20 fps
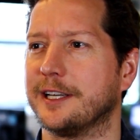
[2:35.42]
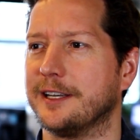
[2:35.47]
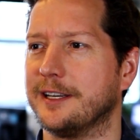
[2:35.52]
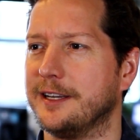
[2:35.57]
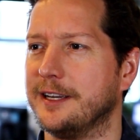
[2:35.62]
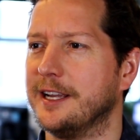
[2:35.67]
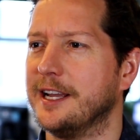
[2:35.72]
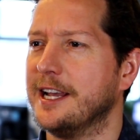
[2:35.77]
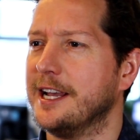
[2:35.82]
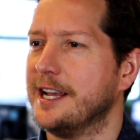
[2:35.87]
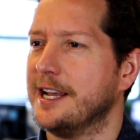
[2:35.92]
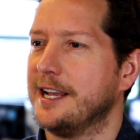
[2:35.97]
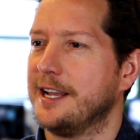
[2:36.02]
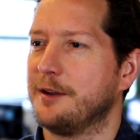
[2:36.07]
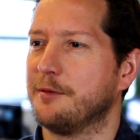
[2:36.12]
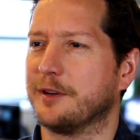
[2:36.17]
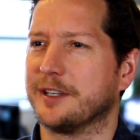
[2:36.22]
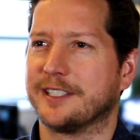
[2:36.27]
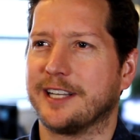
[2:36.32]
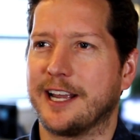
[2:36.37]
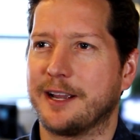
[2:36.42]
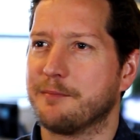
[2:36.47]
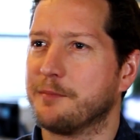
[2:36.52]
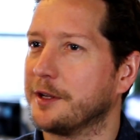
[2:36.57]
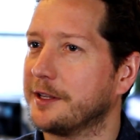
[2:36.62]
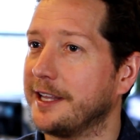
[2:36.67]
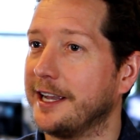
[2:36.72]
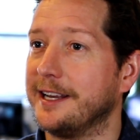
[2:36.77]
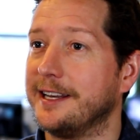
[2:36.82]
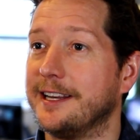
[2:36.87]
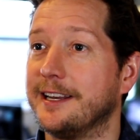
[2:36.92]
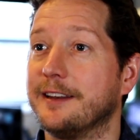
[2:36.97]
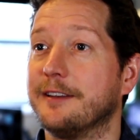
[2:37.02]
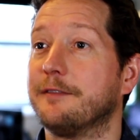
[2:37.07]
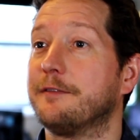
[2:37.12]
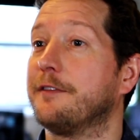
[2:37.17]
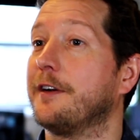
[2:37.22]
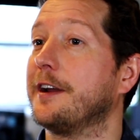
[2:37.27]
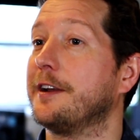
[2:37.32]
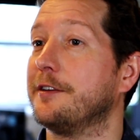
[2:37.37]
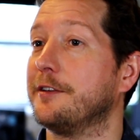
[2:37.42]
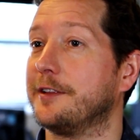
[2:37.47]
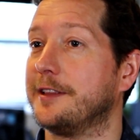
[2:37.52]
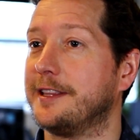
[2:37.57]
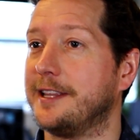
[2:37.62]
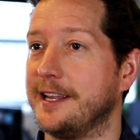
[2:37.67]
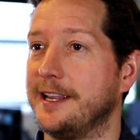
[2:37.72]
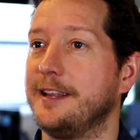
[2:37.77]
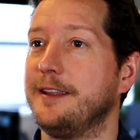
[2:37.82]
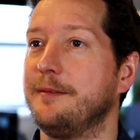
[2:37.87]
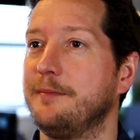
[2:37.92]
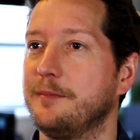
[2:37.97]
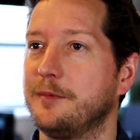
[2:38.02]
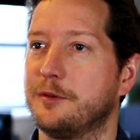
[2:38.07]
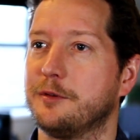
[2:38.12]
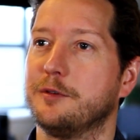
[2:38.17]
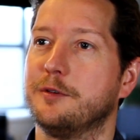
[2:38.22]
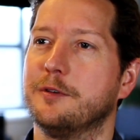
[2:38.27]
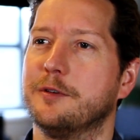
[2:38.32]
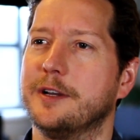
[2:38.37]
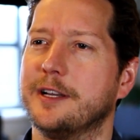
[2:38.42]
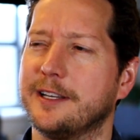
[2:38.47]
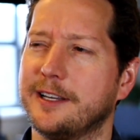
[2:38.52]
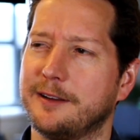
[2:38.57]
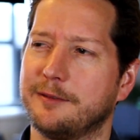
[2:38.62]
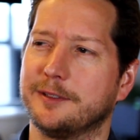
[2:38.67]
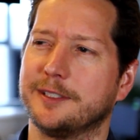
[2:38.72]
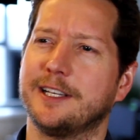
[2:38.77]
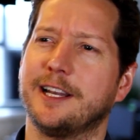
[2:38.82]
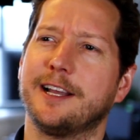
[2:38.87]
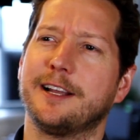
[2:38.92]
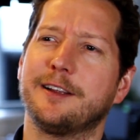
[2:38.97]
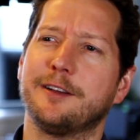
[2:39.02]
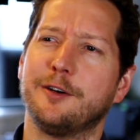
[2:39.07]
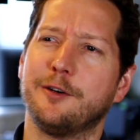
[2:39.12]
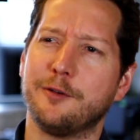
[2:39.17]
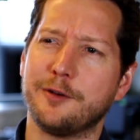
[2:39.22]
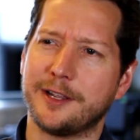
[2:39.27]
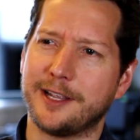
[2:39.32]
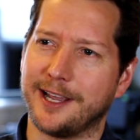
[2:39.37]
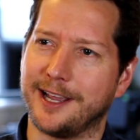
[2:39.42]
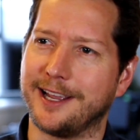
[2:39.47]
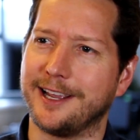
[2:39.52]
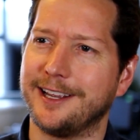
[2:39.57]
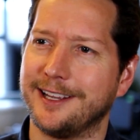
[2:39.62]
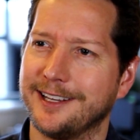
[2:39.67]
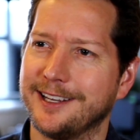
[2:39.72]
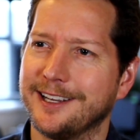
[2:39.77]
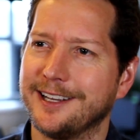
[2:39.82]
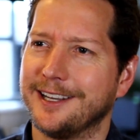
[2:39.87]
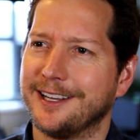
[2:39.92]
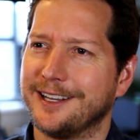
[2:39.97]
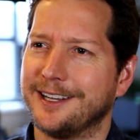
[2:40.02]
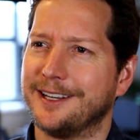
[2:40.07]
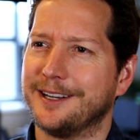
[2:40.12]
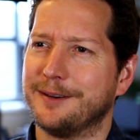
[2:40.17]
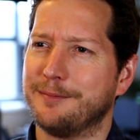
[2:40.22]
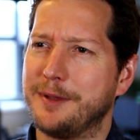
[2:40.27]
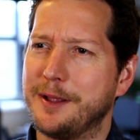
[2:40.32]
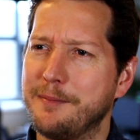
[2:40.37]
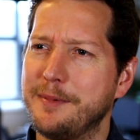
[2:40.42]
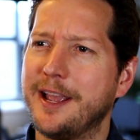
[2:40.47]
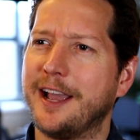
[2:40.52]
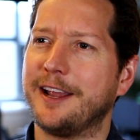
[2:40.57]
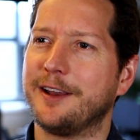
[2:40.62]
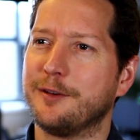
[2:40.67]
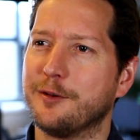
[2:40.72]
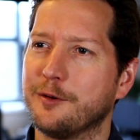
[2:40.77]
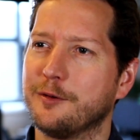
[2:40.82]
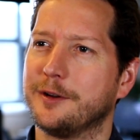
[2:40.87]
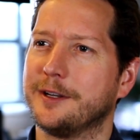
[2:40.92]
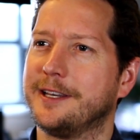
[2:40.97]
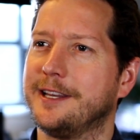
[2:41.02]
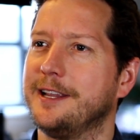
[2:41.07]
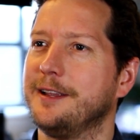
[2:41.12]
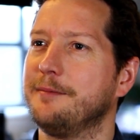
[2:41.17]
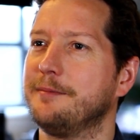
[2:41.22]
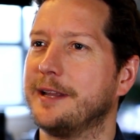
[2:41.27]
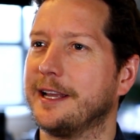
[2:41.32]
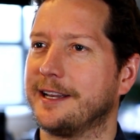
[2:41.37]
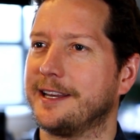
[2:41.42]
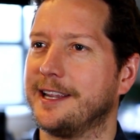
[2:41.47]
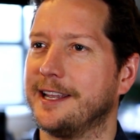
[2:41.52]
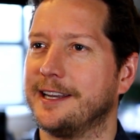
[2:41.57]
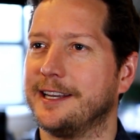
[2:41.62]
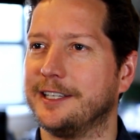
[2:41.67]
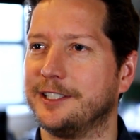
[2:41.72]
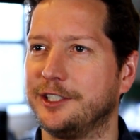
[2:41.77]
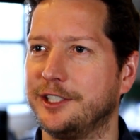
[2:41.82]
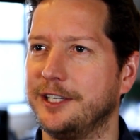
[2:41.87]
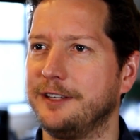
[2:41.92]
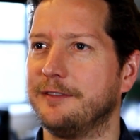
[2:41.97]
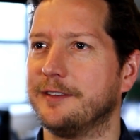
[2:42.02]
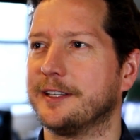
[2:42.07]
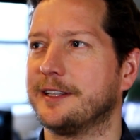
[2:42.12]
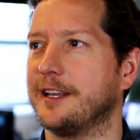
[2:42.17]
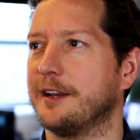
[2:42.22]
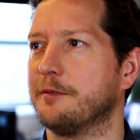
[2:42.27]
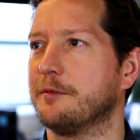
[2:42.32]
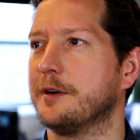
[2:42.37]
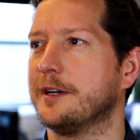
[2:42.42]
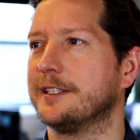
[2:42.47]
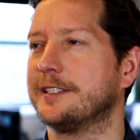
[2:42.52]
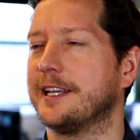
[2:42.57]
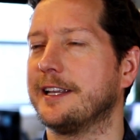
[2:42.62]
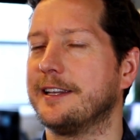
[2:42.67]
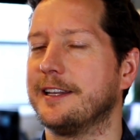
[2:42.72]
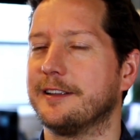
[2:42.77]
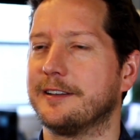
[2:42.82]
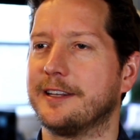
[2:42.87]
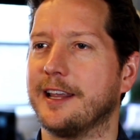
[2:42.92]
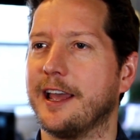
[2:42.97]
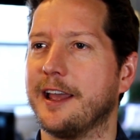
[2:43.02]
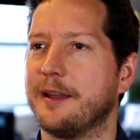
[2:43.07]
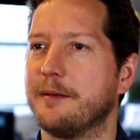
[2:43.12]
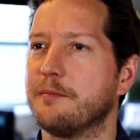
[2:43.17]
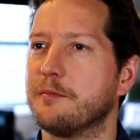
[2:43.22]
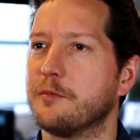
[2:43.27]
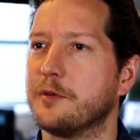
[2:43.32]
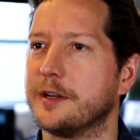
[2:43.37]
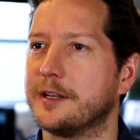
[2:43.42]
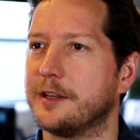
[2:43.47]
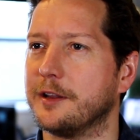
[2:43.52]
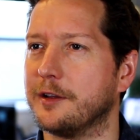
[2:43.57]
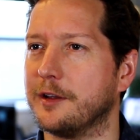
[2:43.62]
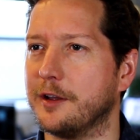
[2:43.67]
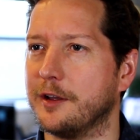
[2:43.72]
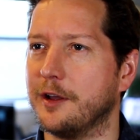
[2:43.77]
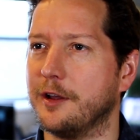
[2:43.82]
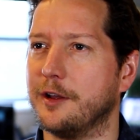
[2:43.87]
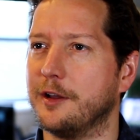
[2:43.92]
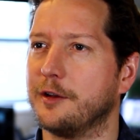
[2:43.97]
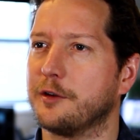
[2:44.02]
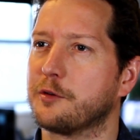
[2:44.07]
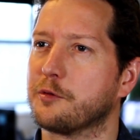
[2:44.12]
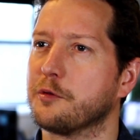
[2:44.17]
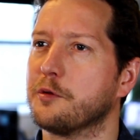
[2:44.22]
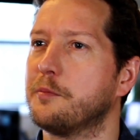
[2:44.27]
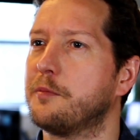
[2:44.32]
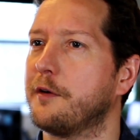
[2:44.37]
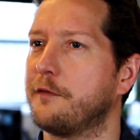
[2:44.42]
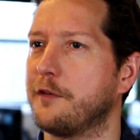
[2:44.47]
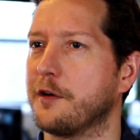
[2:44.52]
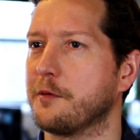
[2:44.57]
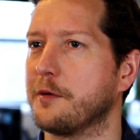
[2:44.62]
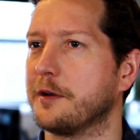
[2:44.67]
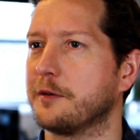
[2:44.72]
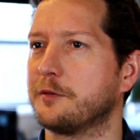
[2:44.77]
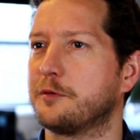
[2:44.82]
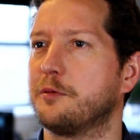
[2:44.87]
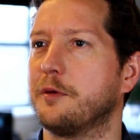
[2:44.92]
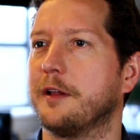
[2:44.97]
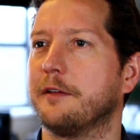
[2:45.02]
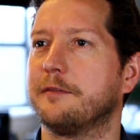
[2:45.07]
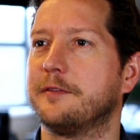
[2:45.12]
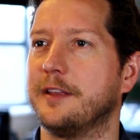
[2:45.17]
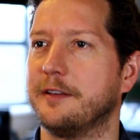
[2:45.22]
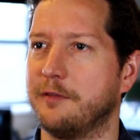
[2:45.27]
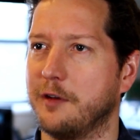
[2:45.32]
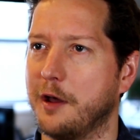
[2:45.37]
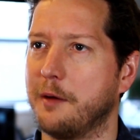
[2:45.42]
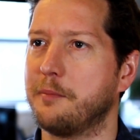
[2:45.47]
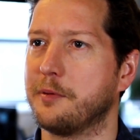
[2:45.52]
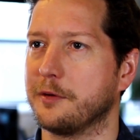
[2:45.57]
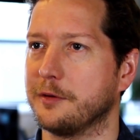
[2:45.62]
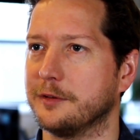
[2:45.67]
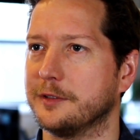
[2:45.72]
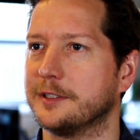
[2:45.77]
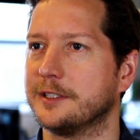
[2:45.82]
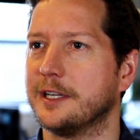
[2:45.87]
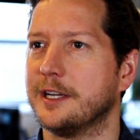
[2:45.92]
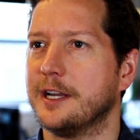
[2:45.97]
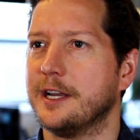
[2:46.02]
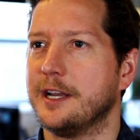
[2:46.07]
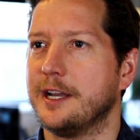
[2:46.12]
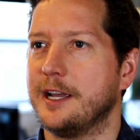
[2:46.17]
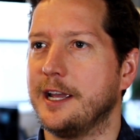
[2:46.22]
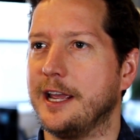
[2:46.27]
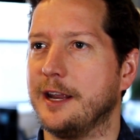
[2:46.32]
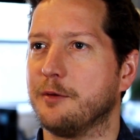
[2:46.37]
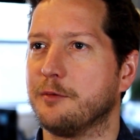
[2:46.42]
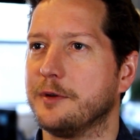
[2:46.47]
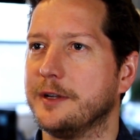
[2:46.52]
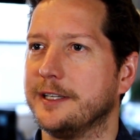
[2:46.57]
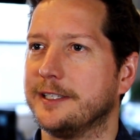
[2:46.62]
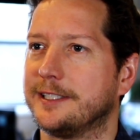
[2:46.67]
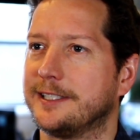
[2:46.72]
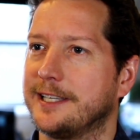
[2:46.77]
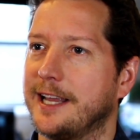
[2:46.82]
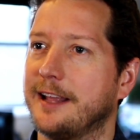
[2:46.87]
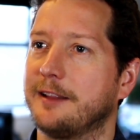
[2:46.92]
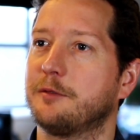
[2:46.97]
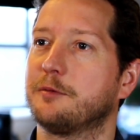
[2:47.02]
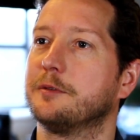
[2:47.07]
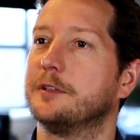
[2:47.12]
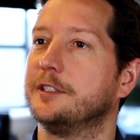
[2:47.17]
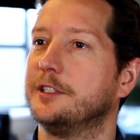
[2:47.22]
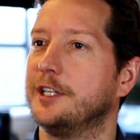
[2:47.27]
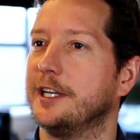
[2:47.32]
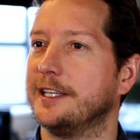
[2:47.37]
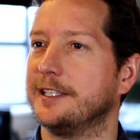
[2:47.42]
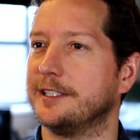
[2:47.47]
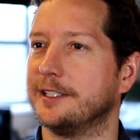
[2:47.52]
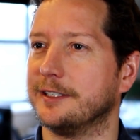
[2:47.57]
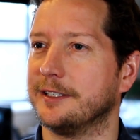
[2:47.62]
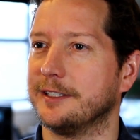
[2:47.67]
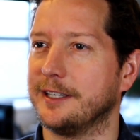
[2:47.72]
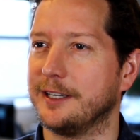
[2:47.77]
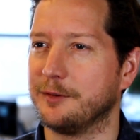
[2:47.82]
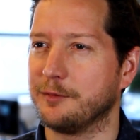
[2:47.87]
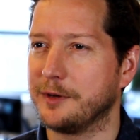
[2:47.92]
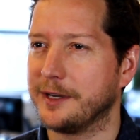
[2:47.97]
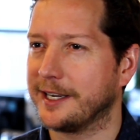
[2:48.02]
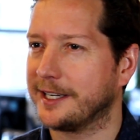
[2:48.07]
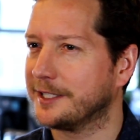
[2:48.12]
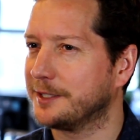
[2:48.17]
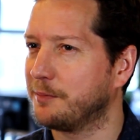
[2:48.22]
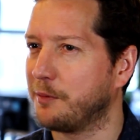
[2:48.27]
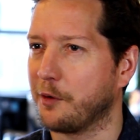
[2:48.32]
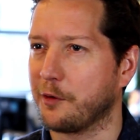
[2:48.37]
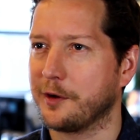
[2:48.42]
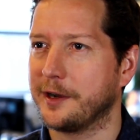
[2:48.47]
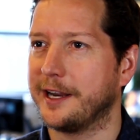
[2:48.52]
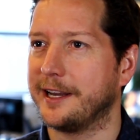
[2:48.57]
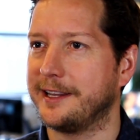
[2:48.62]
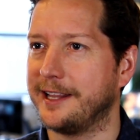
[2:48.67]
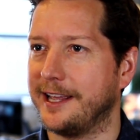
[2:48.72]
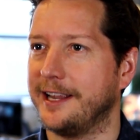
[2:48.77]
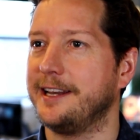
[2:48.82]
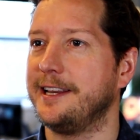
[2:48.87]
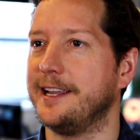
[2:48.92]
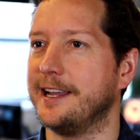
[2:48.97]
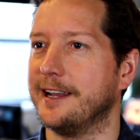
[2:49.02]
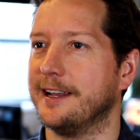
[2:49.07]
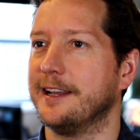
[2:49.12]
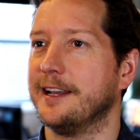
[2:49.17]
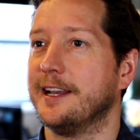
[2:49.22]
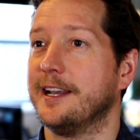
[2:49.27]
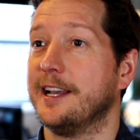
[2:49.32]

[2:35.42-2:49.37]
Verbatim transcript: and he, he, was like but i didn't find a team to do it and i was like okay maybe i know a team that can achieve it i was at the time with a, a group of around 12 developers and we sat with jason and we explored that idea